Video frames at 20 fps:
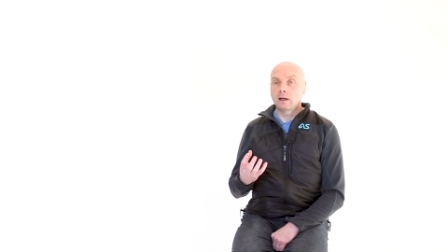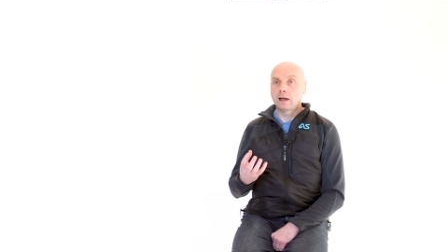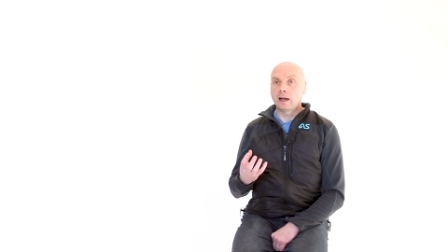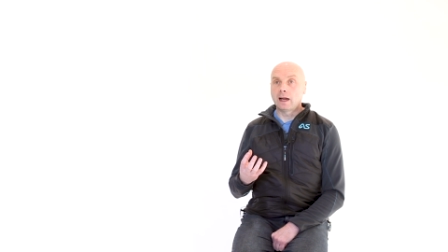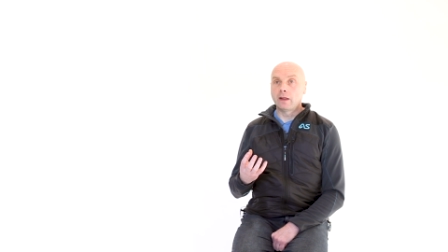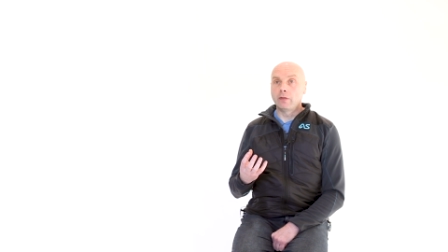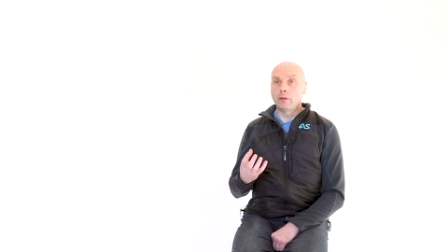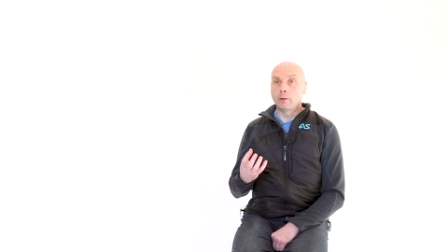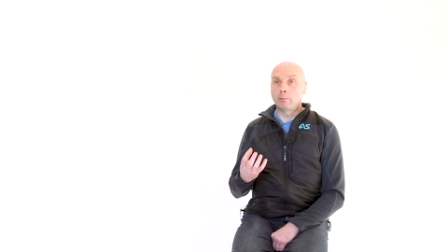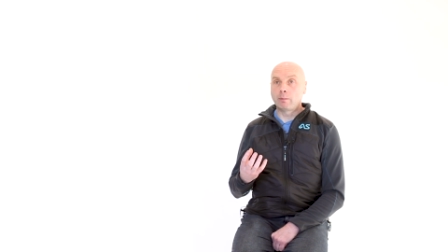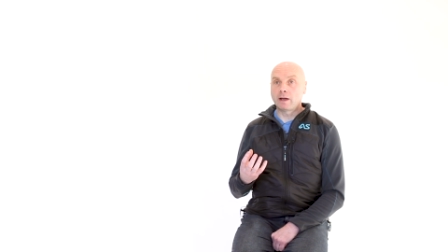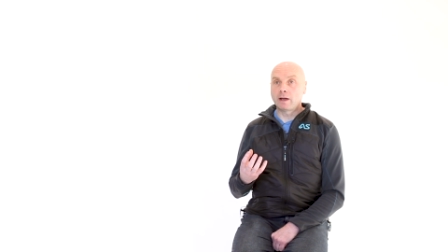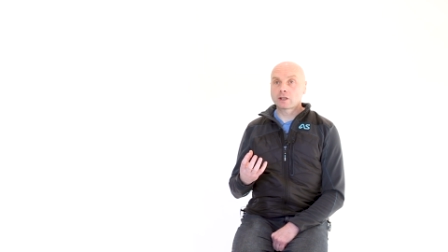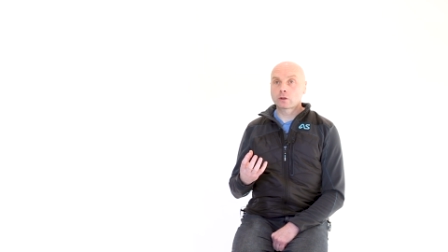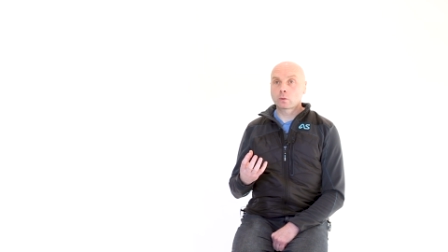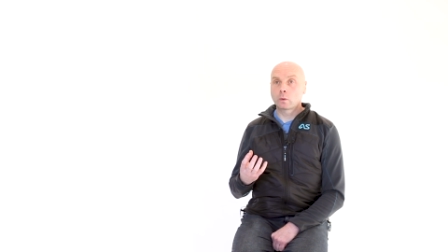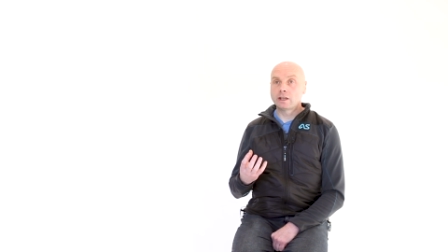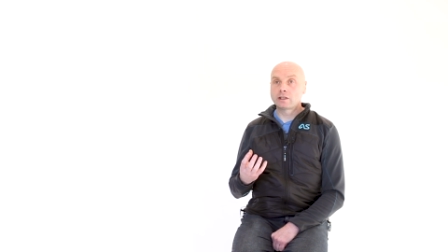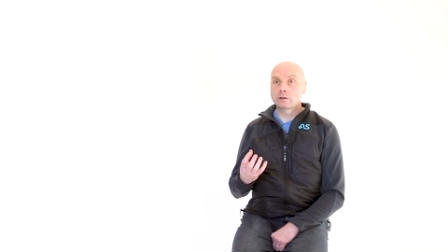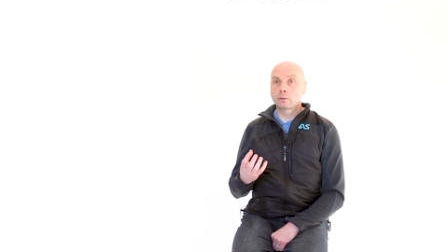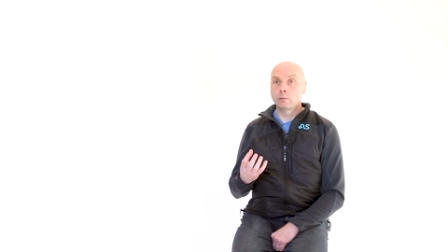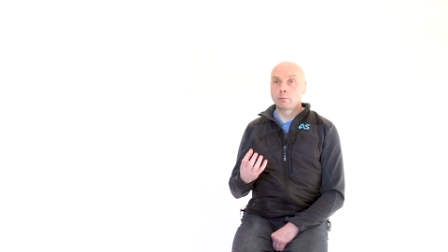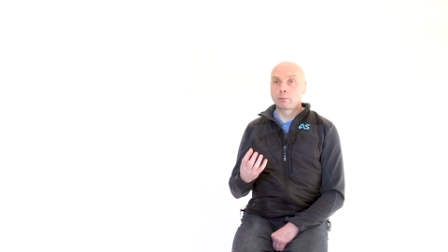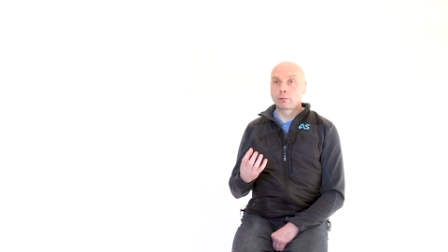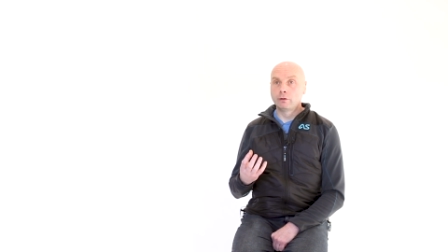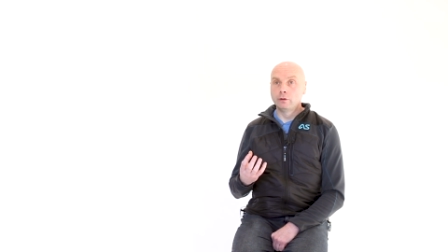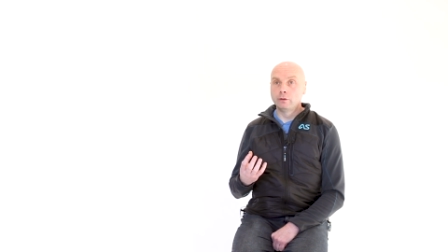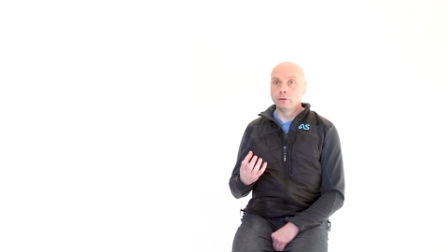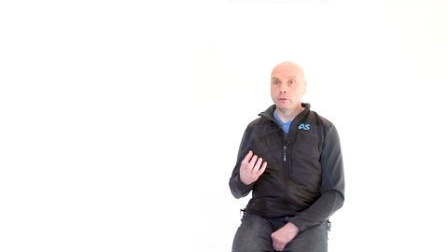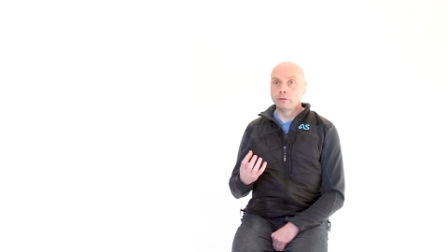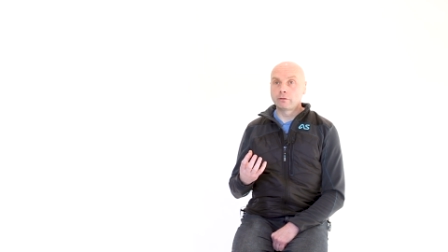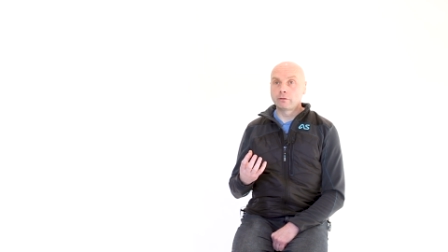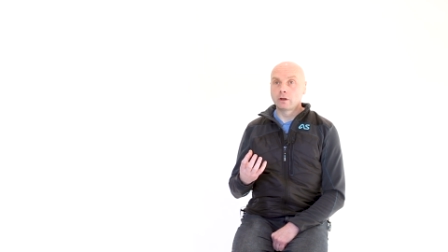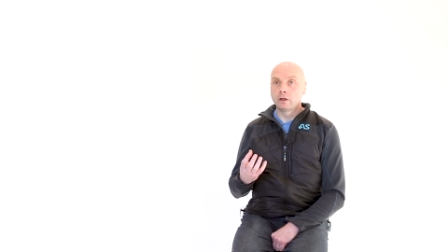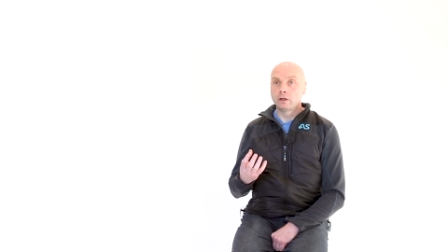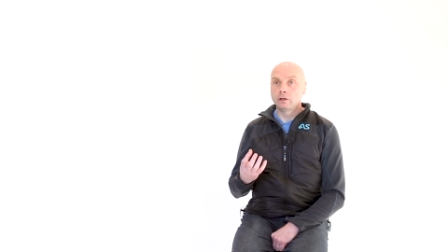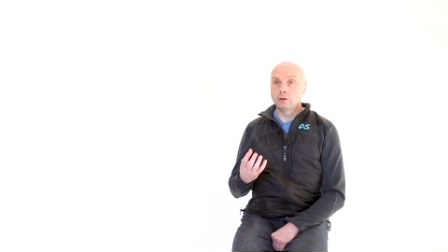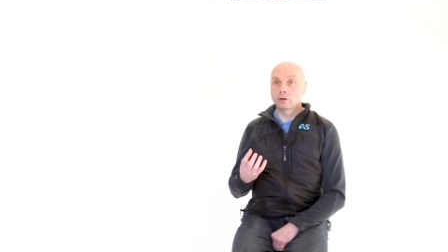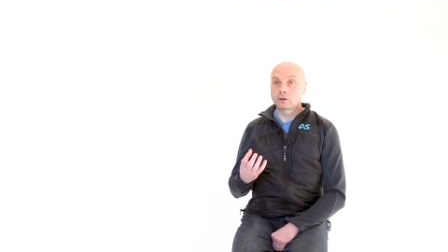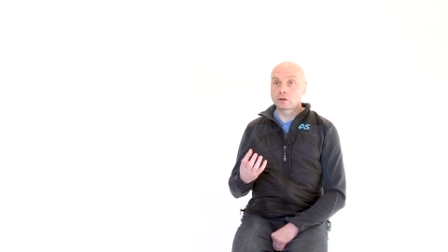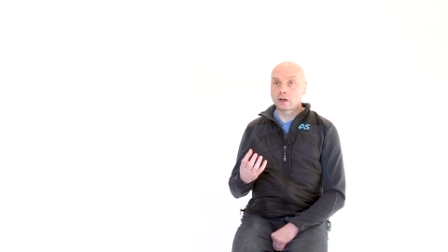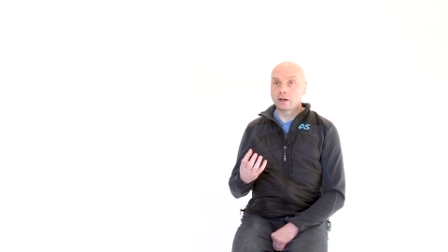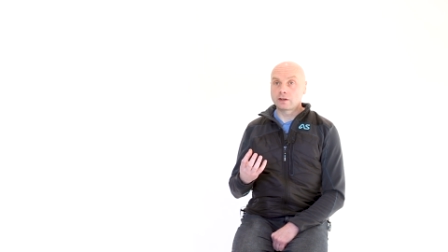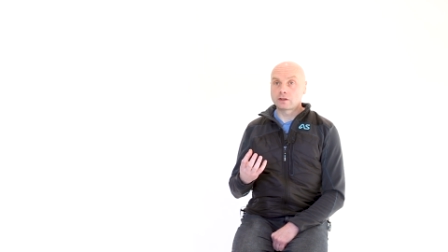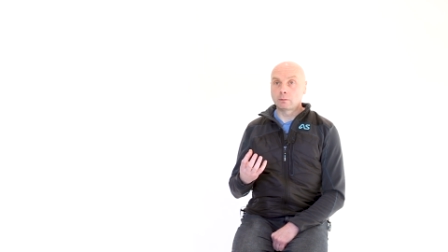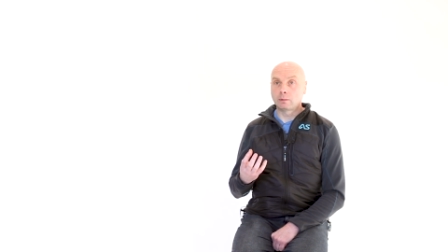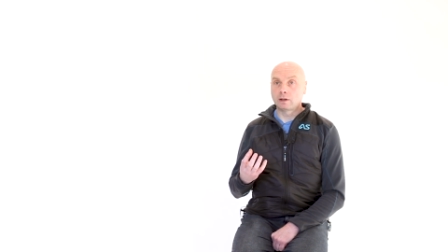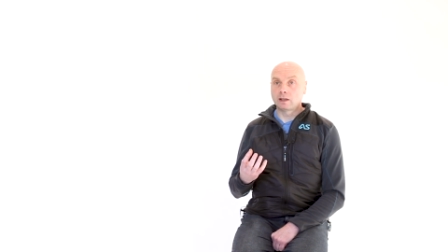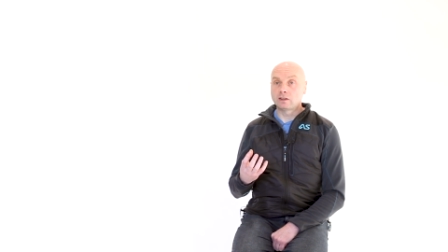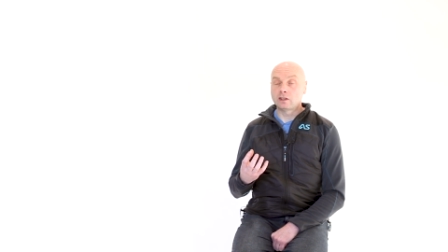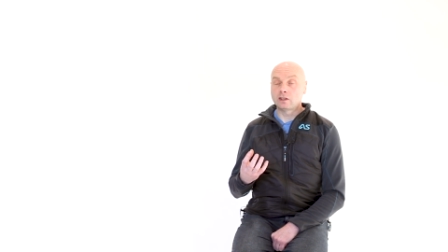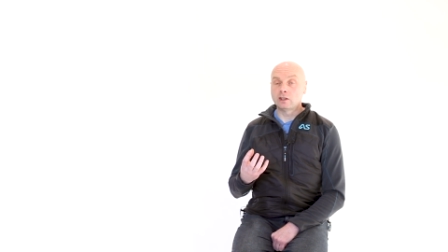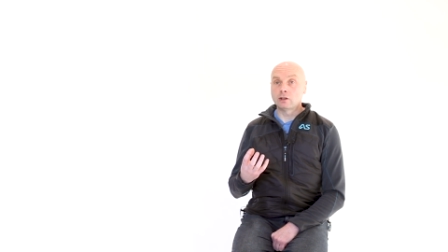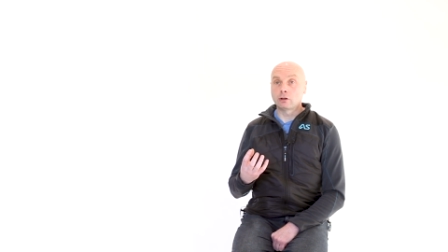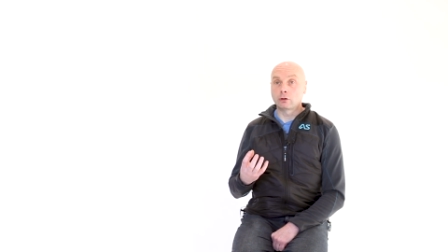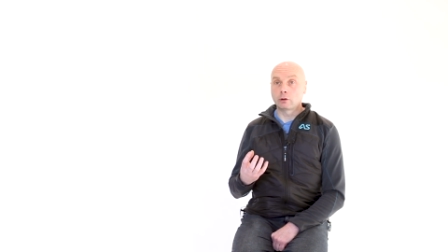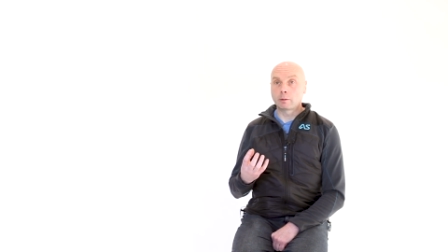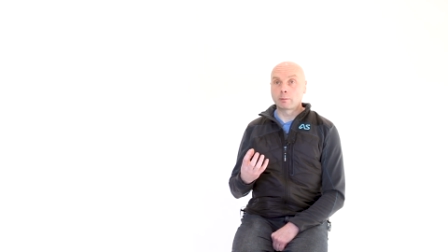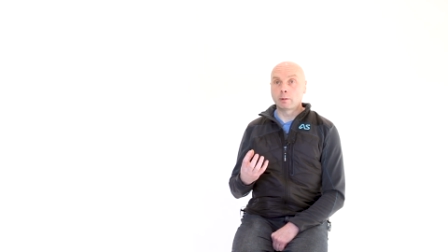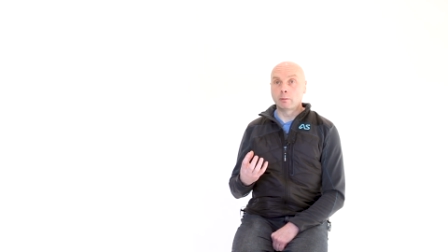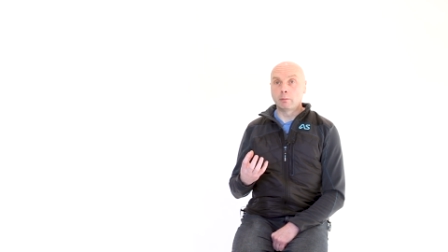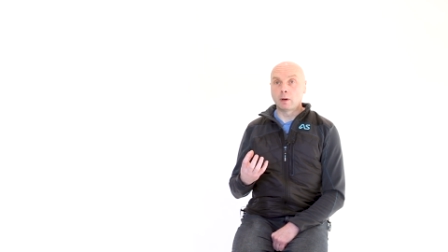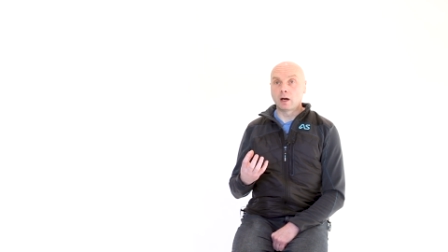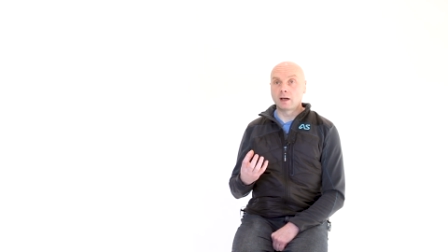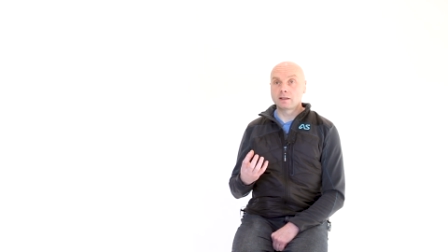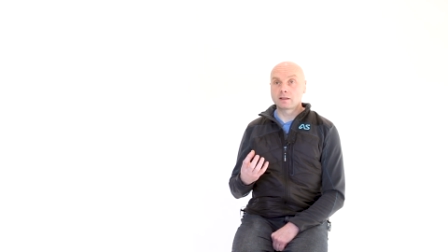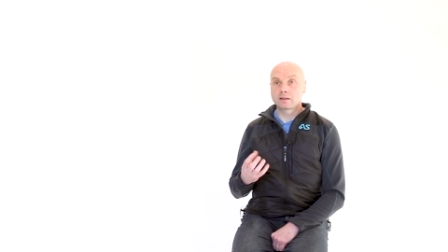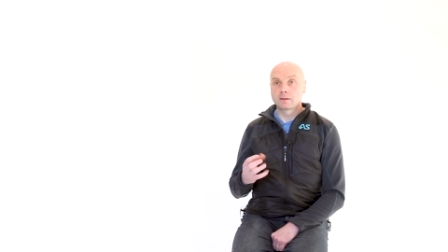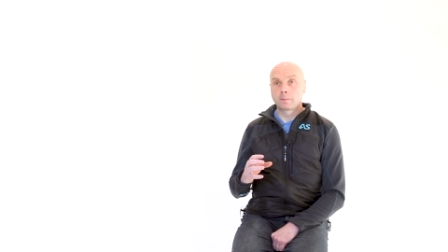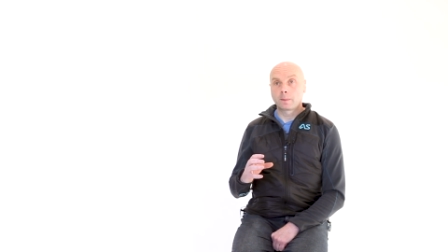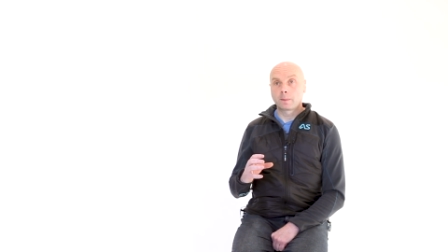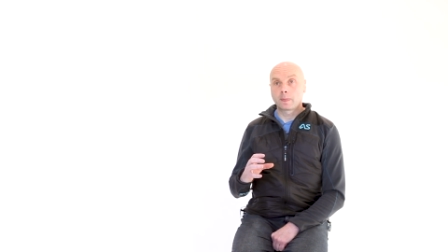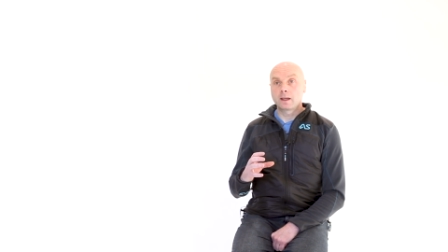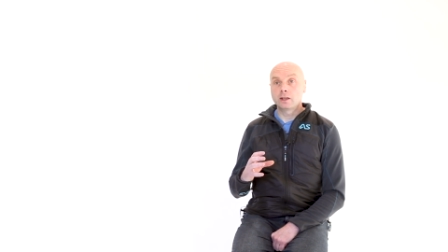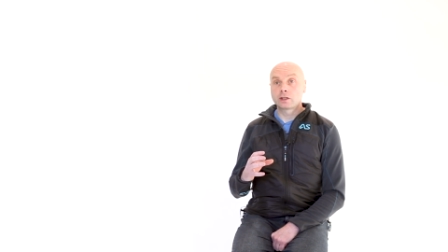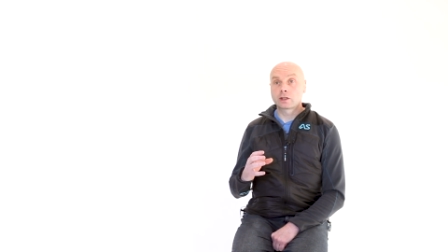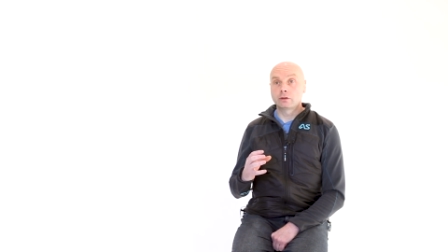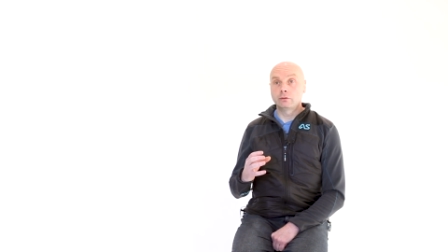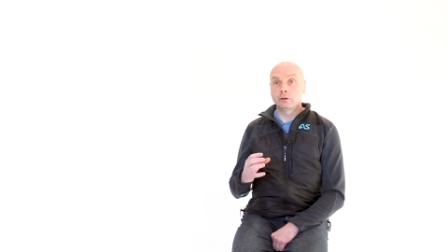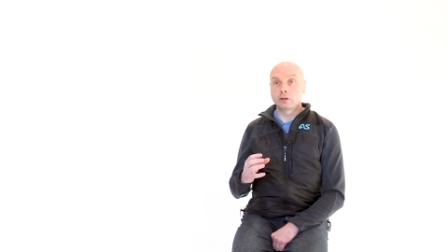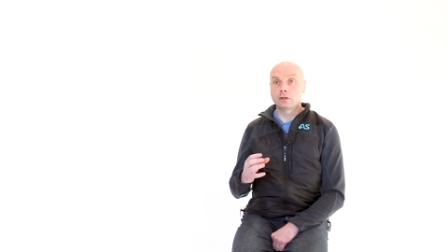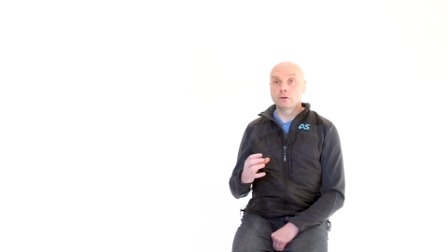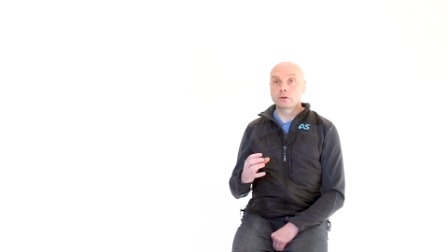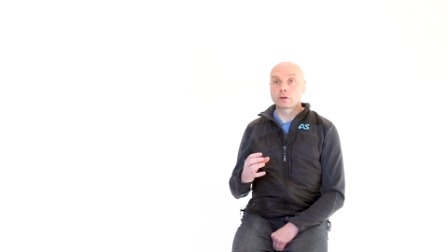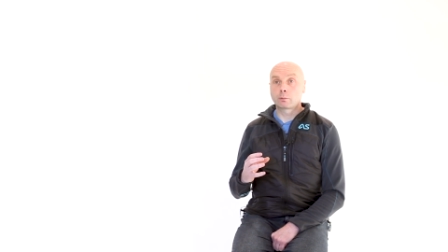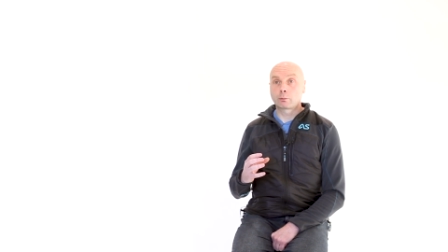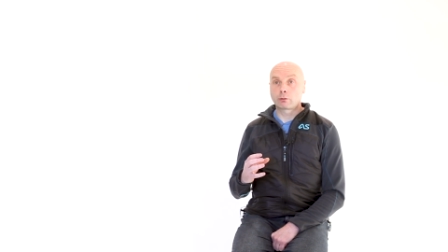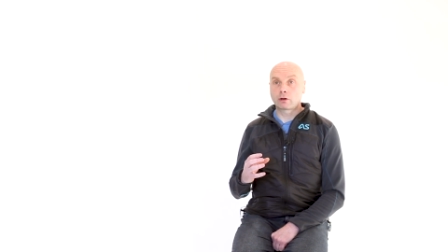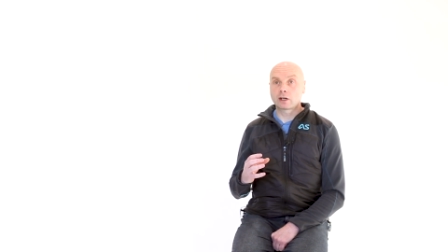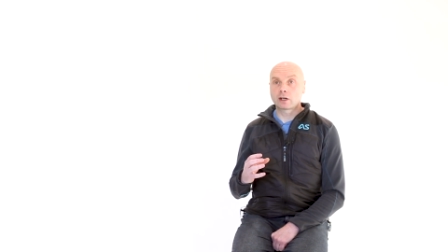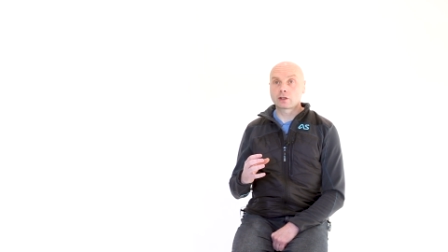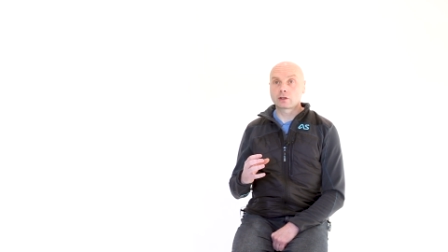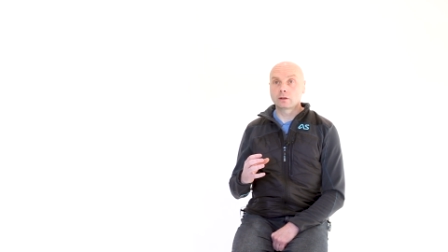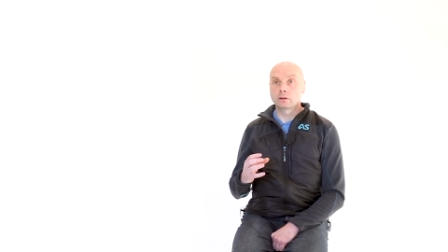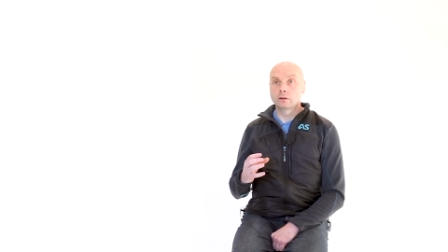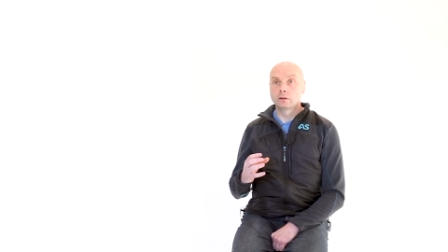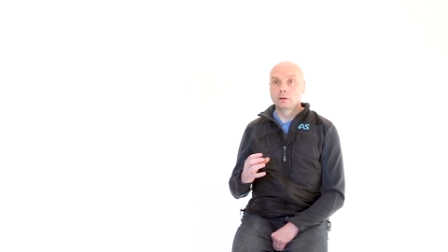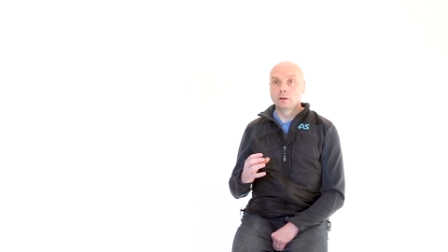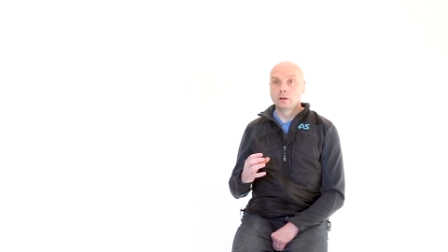And the best way to improve your tyre's ability to grip and bite is to reduce the pressure.